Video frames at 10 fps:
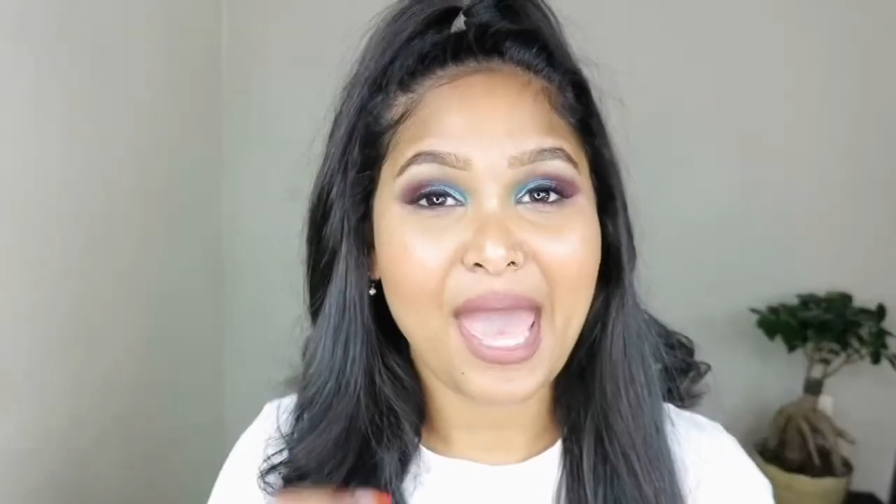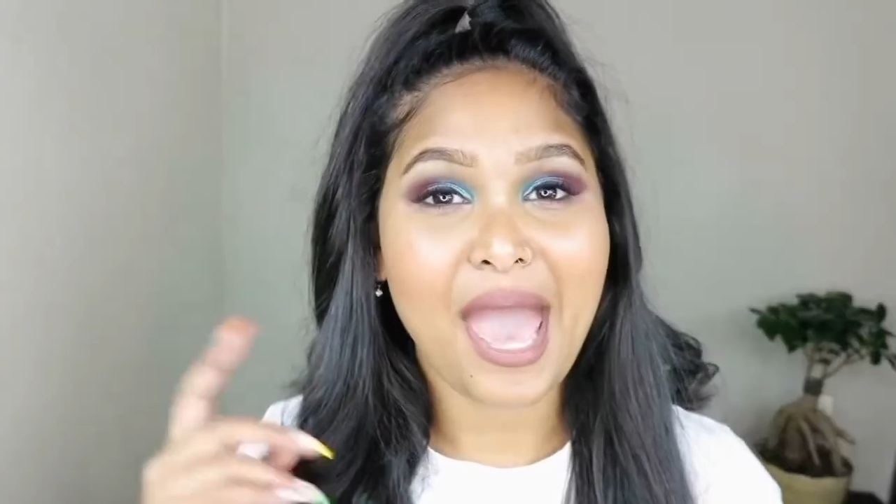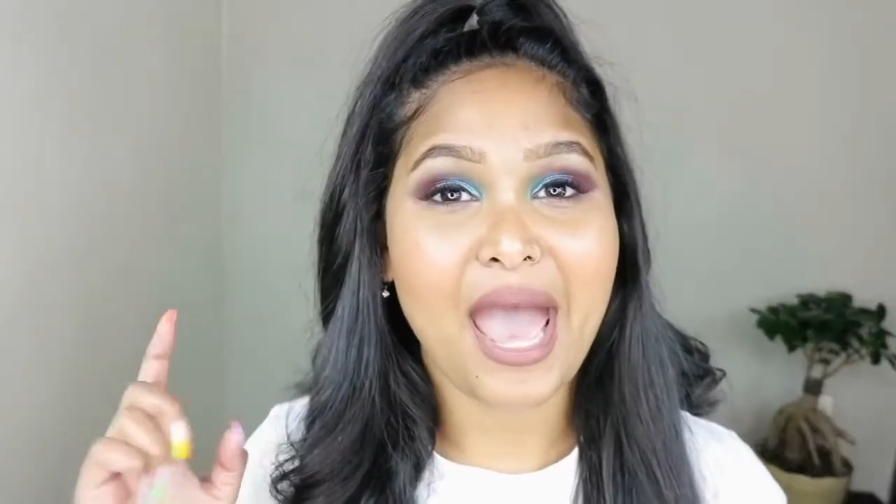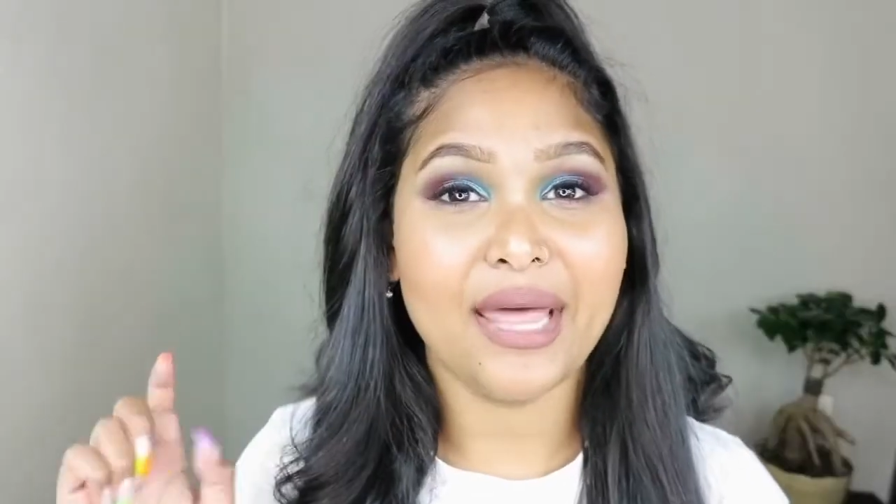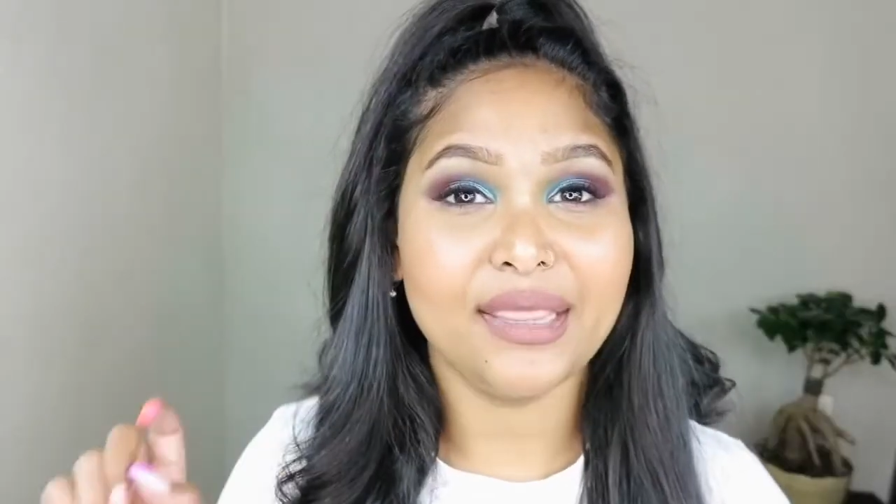
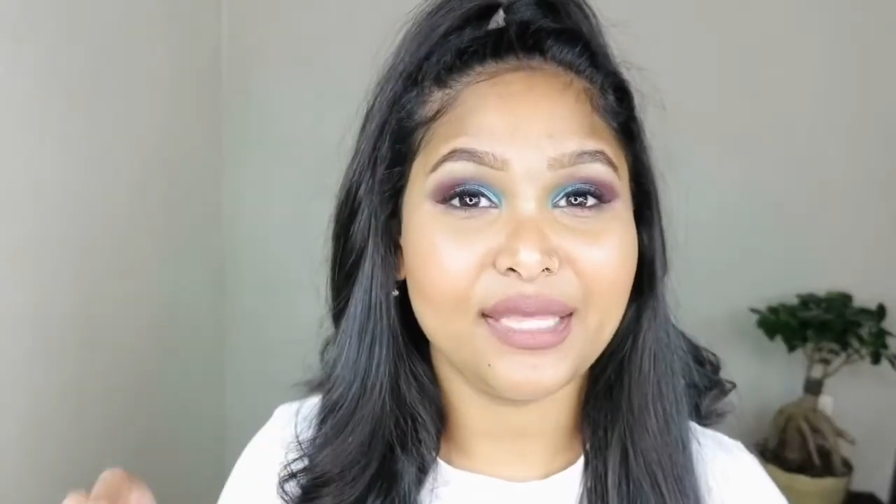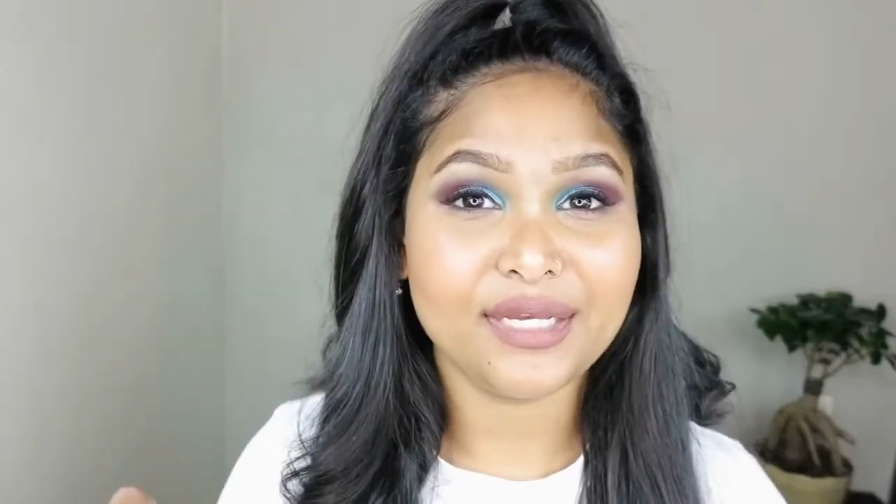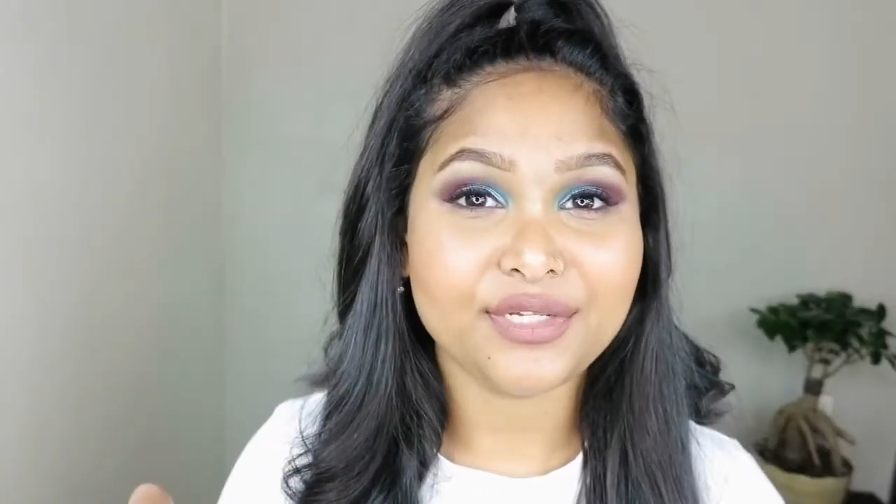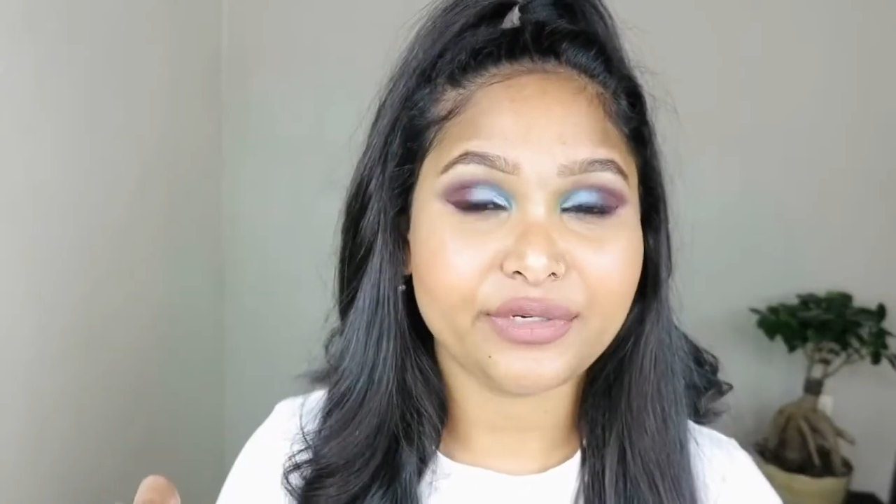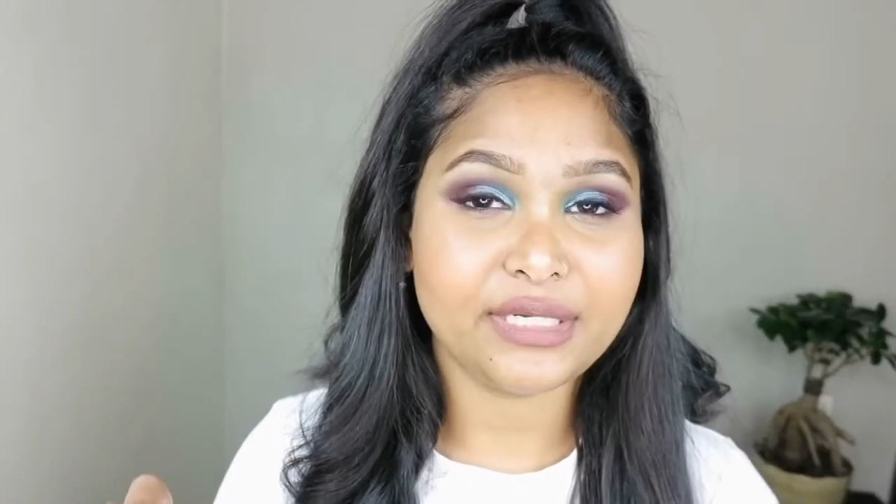And
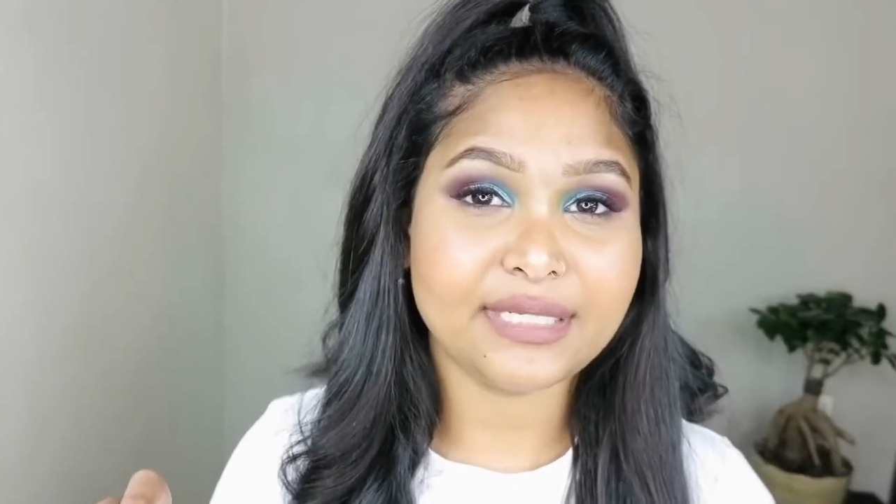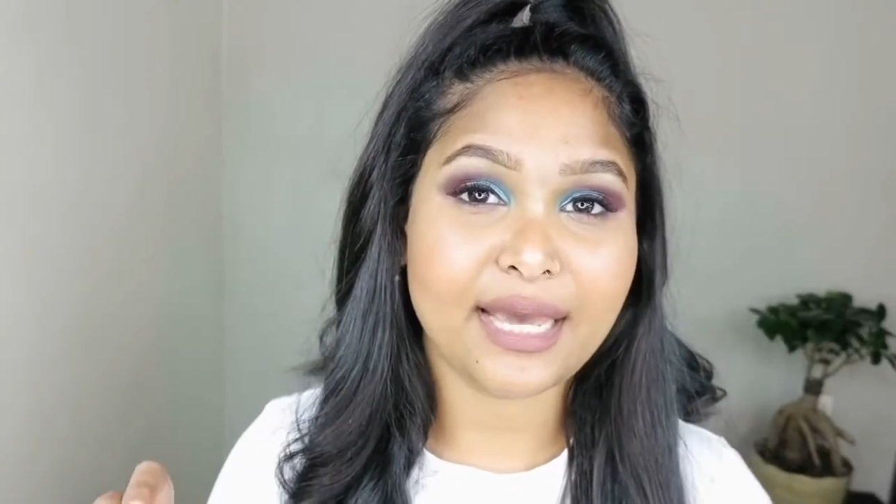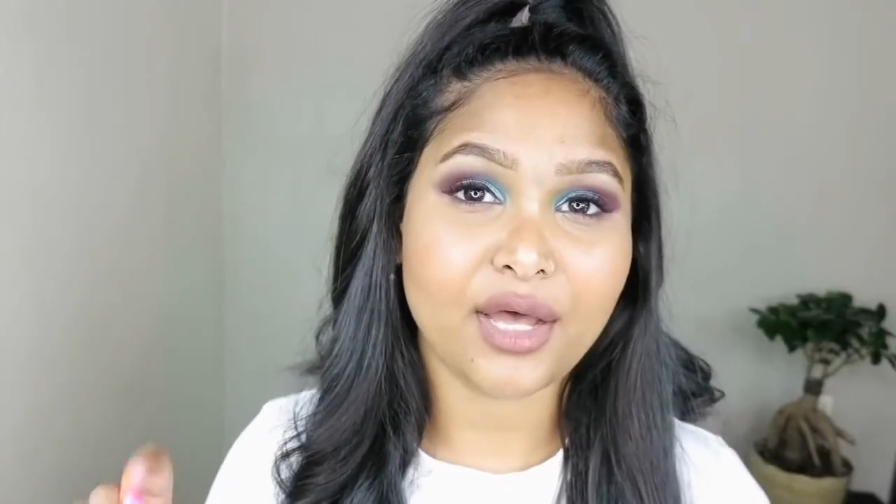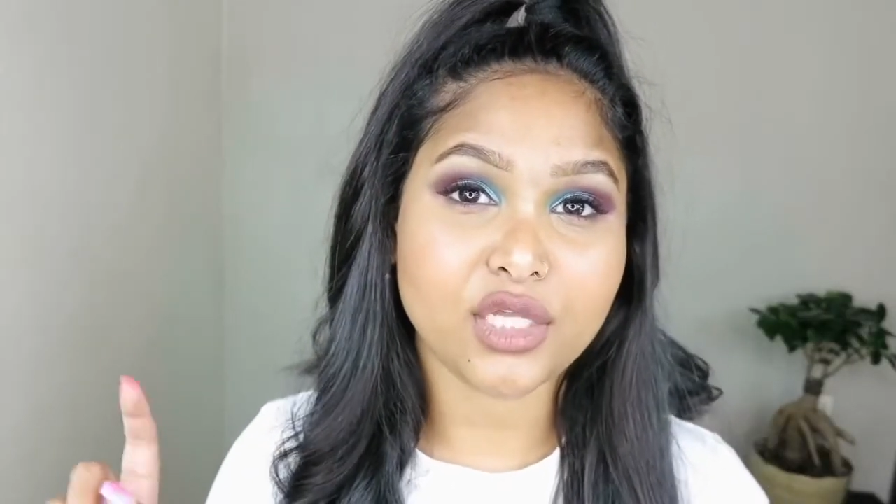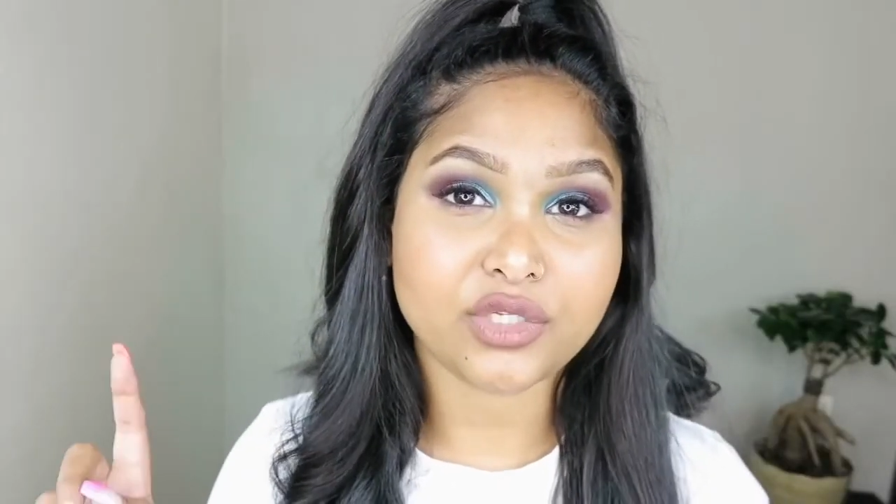this
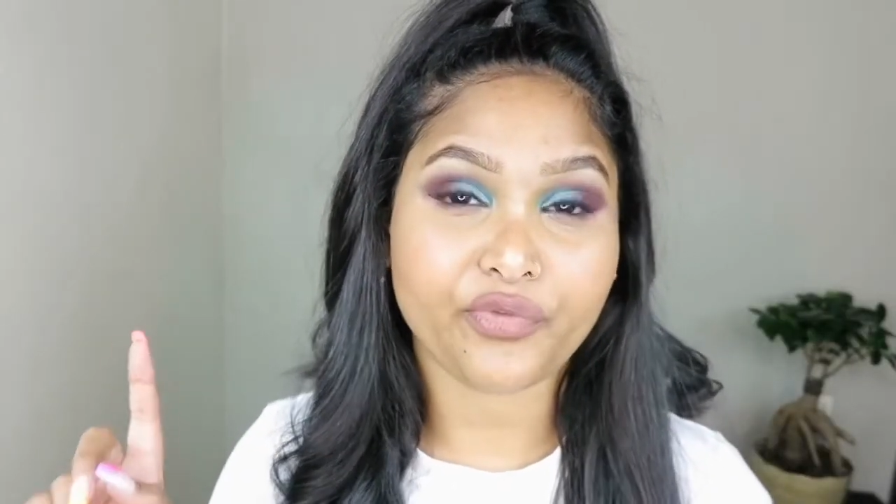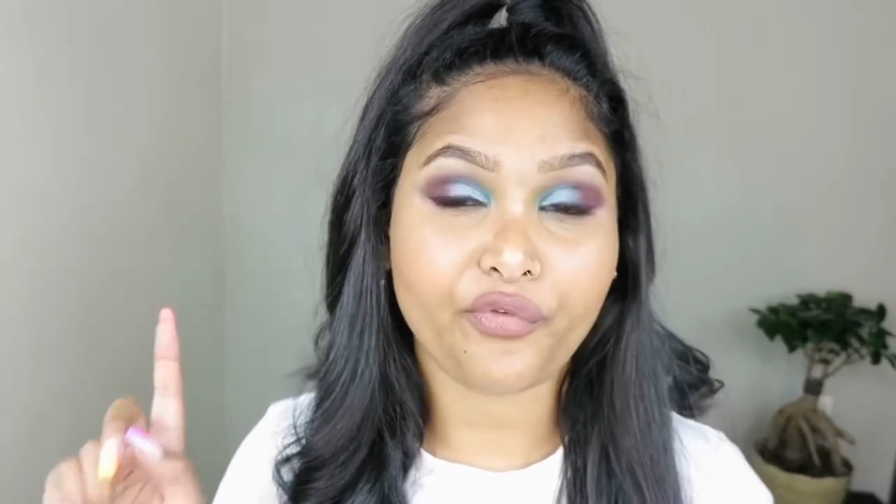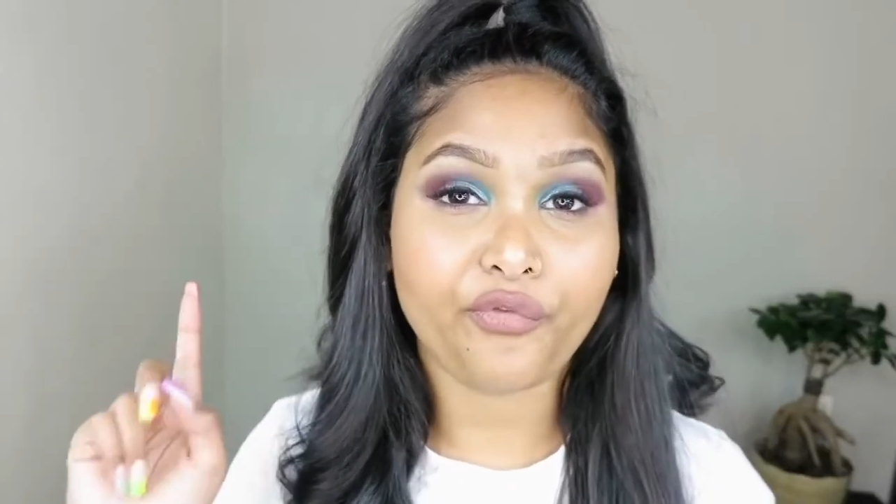retails for